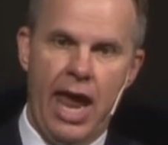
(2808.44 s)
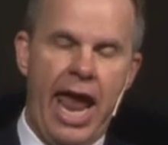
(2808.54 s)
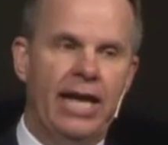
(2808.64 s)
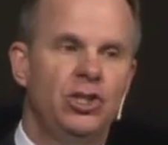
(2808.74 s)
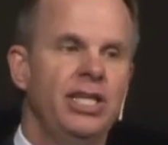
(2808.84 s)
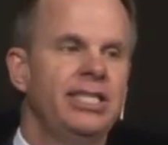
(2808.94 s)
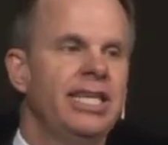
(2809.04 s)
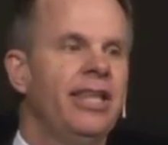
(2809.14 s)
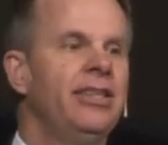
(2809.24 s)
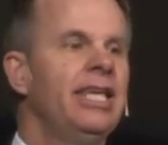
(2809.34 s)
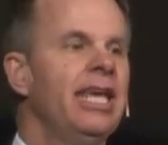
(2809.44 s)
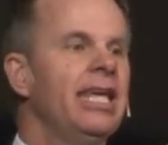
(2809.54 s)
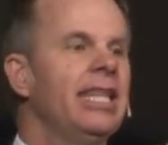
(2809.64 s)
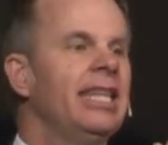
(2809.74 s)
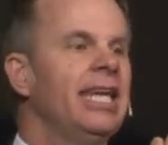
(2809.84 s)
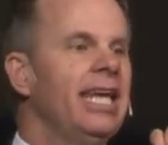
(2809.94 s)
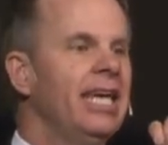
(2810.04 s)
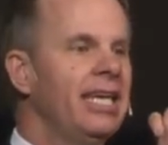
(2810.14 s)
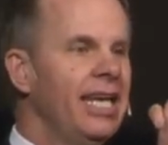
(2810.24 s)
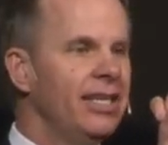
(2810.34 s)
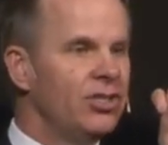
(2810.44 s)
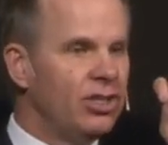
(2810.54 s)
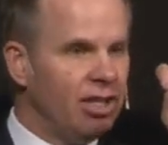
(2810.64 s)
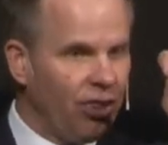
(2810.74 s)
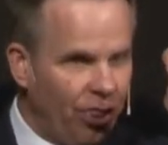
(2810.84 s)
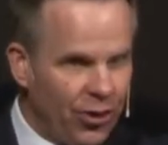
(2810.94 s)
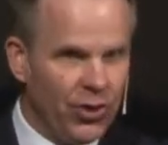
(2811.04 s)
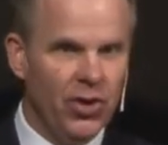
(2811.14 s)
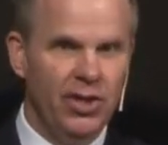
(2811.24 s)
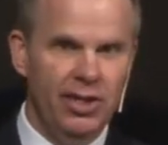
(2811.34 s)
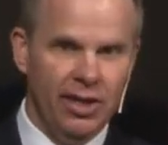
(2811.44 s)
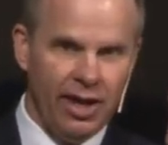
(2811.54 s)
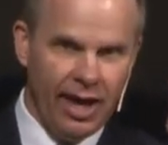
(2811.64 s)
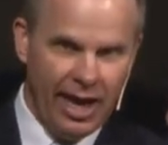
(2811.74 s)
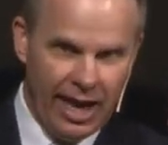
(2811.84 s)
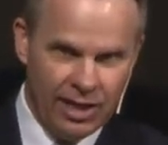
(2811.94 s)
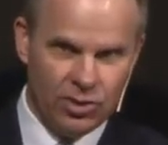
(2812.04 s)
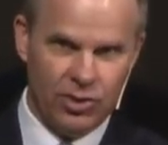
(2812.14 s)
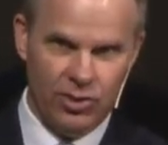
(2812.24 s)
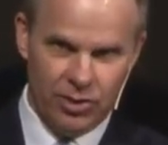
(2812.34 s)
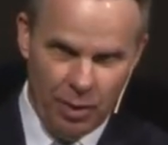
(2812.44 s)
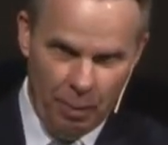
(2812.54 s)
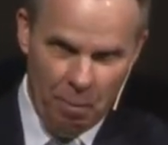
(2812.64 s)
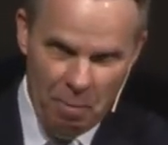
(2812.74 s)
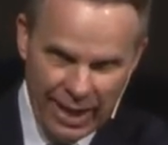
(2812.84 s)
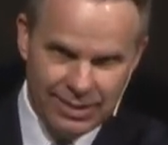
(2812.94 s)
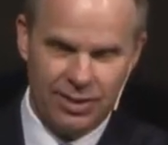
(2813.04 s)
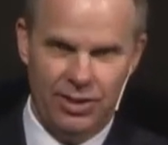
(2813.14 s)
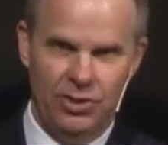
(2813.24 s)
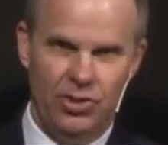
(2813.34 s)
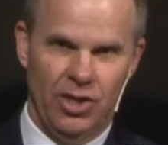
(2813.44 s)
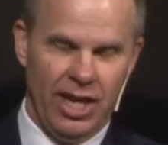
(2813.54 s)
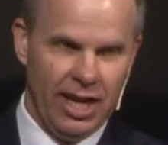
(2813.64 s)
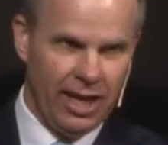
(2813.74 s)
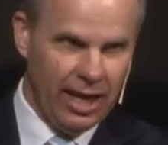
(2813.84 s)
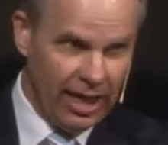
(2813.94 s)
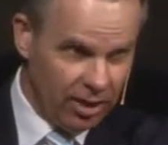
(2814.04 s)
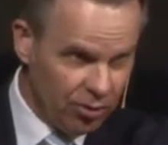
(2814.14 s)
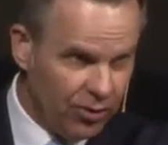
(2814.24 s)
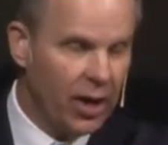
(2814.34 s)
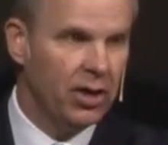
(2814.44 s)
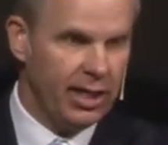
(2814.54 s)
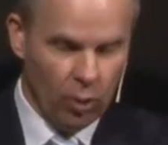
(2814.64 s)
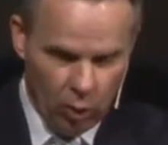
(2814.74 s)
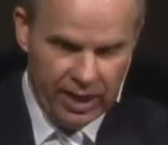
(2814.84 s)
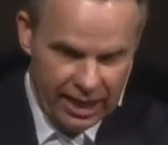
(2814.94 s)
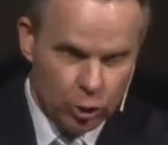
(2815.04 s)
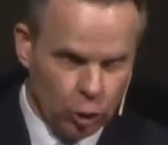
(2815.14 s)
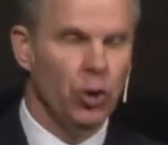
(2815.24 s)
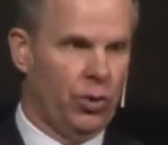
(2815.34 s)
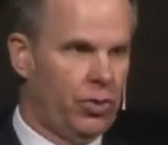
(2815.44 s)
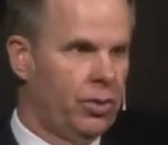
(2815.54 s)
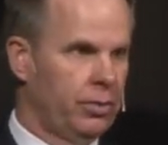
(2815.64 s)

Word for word: And she said that it is the third angel's message in verity or in truth.